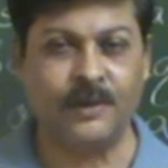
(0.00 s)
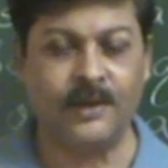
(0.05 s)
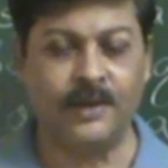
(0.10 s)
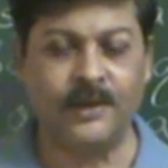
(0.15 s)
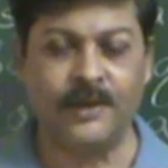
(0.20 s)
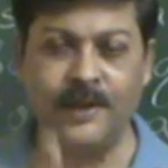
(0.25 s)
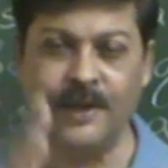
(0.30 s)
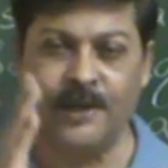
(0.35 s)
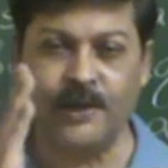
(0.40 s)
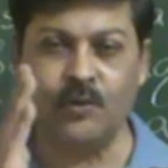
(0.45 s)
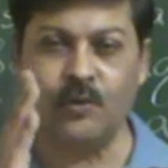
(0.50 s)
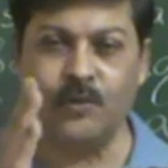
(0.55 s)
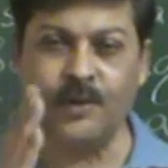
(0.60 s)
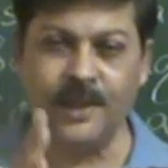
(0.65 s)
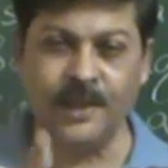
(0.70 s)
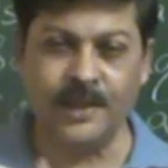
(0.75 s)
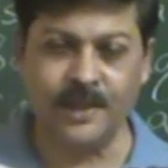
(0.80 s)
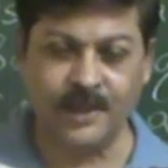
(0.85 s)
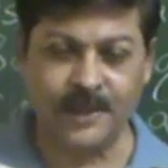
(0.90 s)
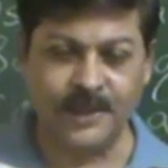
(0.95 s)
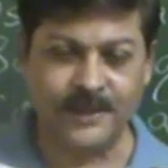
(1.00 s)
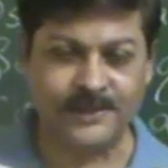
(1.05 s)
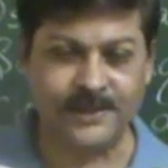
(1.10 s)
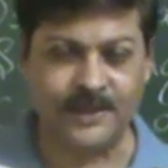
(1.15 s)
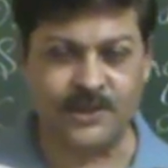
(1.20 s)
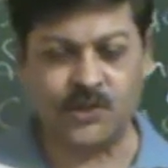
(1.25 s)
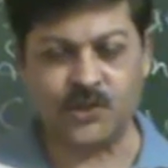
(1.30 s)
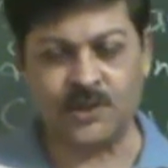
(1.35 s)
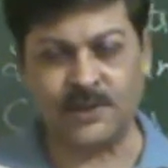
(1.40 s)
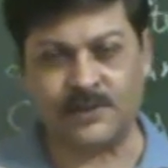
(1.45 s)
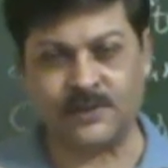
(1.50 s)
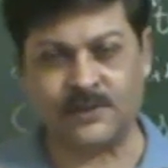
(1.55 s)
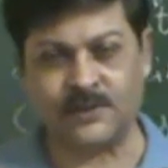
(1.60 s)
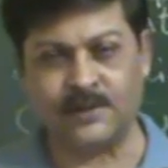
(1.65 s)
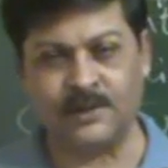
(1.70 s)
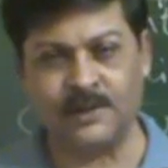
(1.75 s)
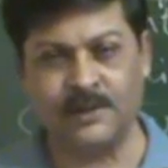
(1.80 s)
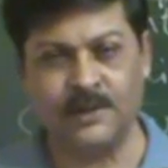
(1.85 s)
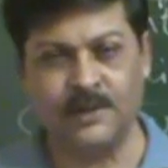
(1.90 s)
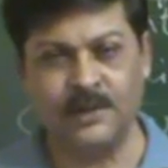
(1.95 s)
day-to-day
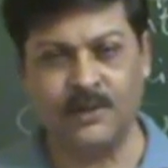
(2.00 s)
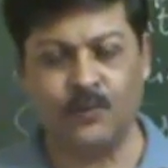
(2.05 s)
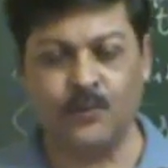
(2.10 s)
essentials,